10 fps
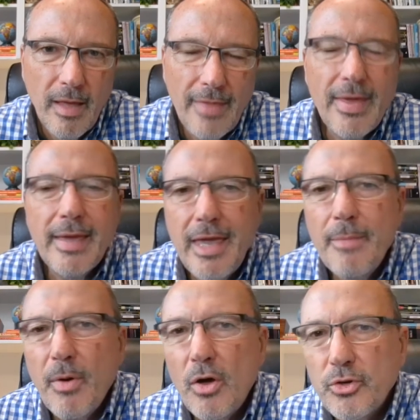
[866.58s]
And they
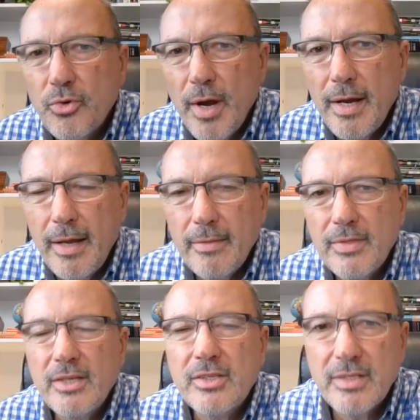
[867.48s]
keep on training.
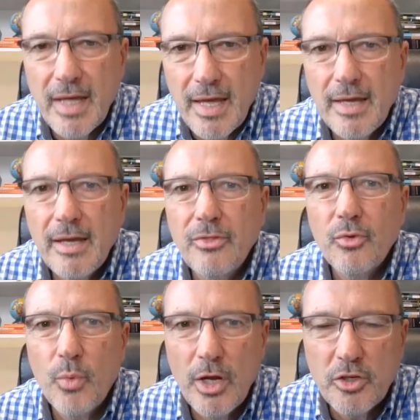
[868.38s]
They stay in
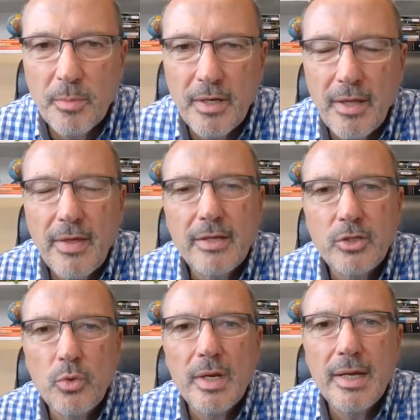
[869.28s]
the regimen, and they
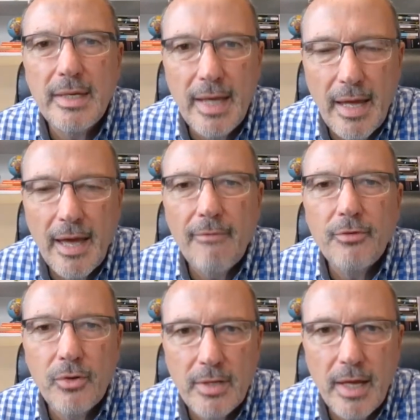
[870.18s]
do it day
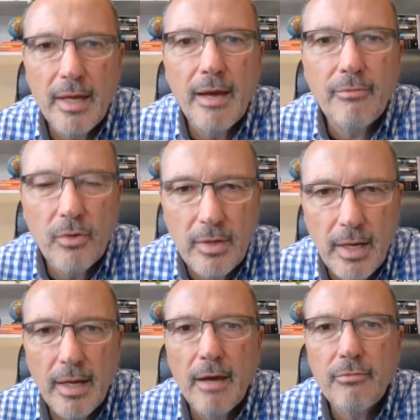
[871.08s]
after day after
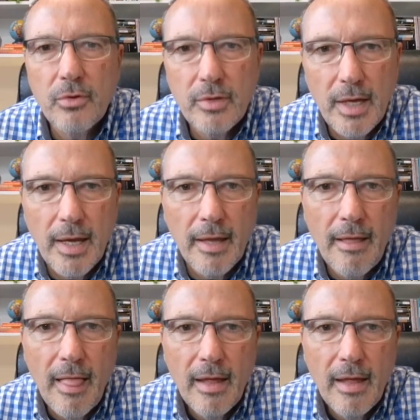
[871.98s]
day after day.